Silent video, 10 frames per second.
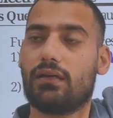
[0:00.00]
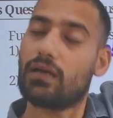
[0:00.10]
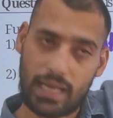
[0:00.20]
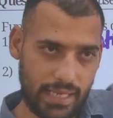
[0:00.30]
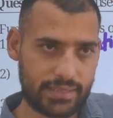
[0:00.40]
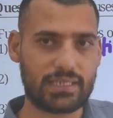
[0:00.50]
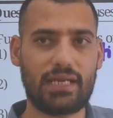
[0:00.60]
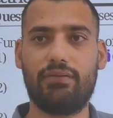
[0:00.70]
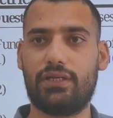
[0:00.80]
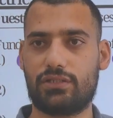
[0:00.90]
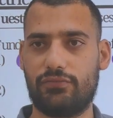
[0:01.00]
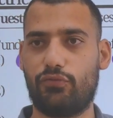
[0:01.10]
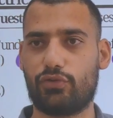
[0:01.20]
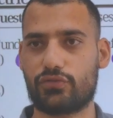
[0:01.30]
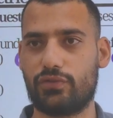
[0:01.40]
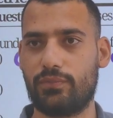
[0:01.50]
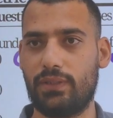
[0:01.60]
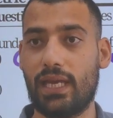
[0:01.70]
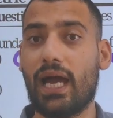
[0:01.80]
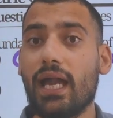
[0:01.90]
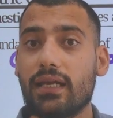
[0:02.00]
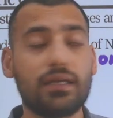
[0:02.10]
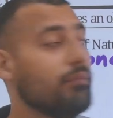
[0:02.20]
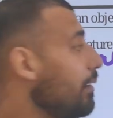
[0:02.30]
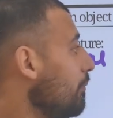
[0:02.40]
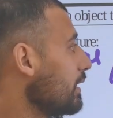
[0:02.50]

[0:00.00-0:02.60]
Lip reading: has gravitational force with me. And remember,